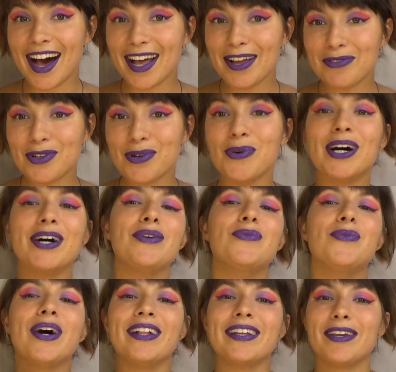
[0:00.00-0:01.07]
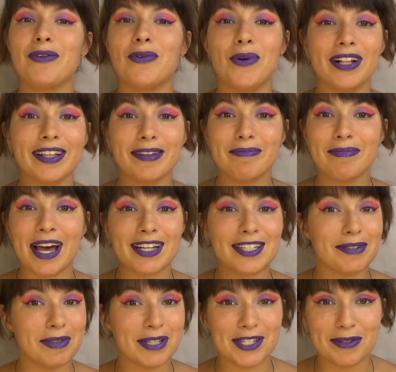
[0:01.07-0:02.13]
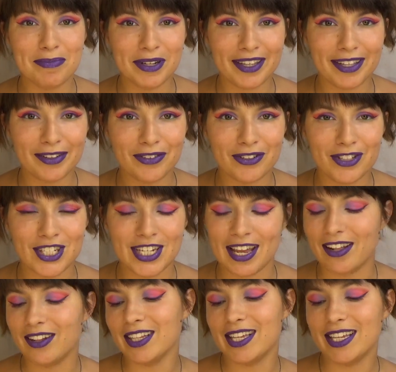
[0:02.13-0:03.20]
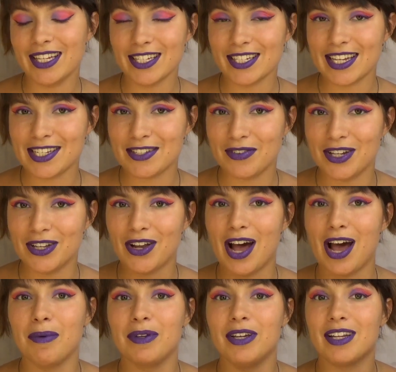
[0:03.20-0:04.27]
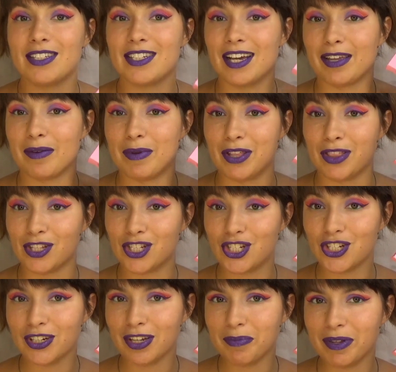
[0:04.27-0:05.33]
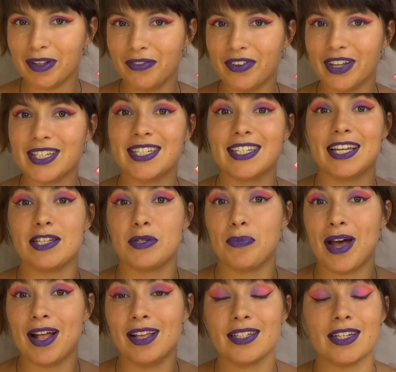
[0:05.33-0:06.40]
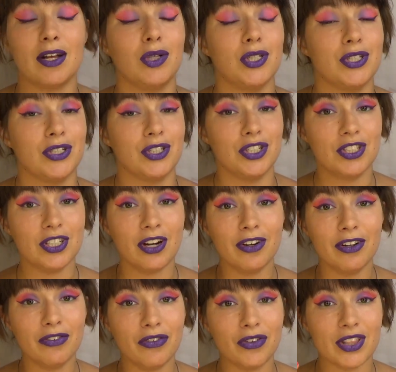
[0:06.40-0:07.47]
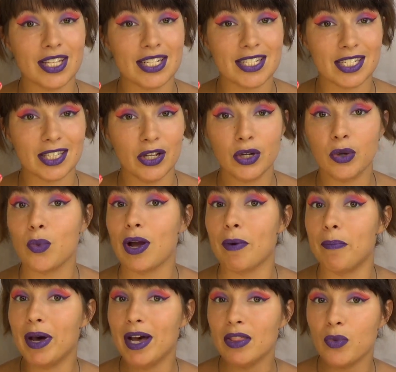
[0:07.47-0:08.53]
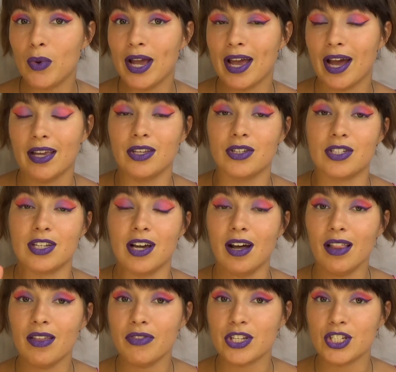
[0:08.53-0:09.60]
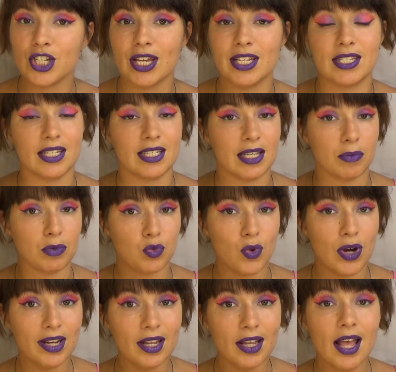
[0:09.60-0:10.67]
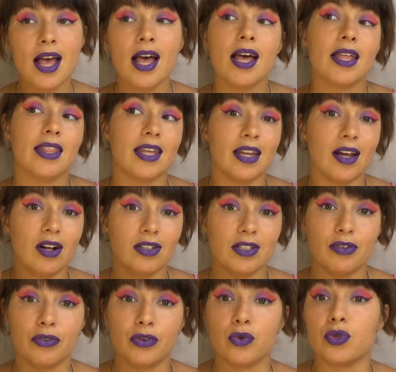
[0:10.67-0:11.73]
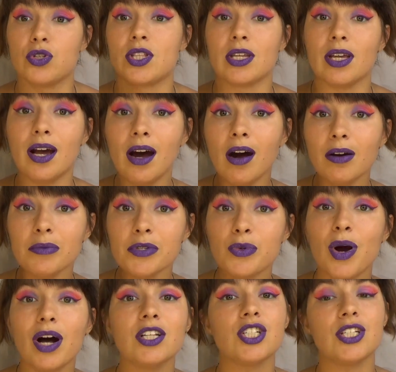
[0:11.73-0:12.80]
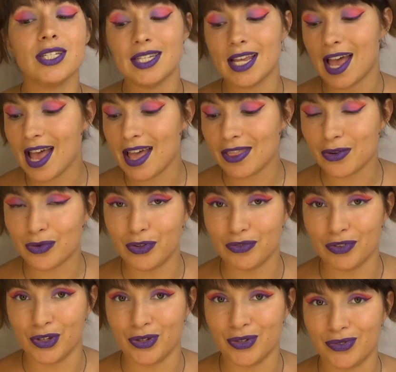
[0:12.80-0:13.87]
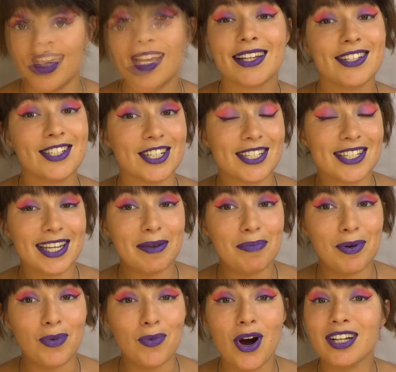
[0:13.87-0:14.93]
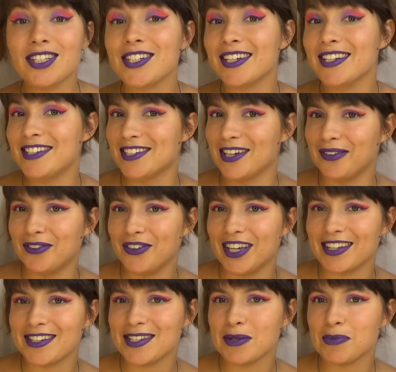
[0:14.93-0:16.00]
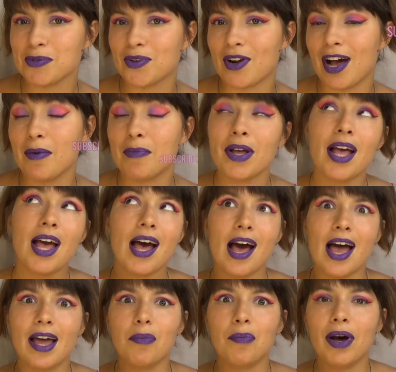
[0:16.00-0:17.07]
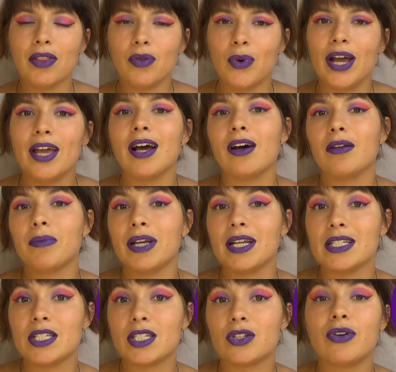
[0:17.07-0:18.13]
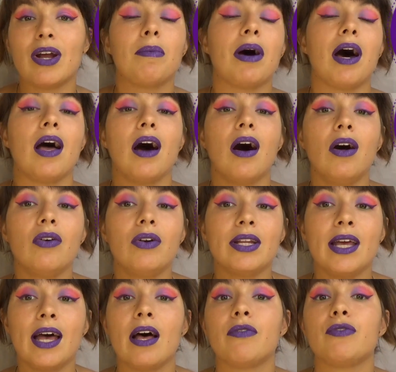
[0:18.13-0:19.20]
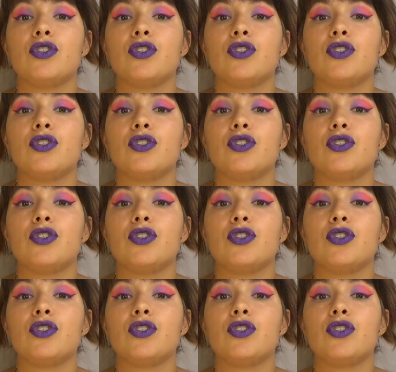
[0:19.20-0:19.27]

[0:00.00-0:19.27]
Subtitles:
everyone, welcome back to my super colorful channel. In today's video I'm going to talk about the Sugarpill Fun Size palette. I'll do a tutorial for this look where, by the way, I used all of the shades except one, then also of course the arm swatches and the review. Just keep on watching, don't forget to subscribe, and by the way, on my Instagram I already have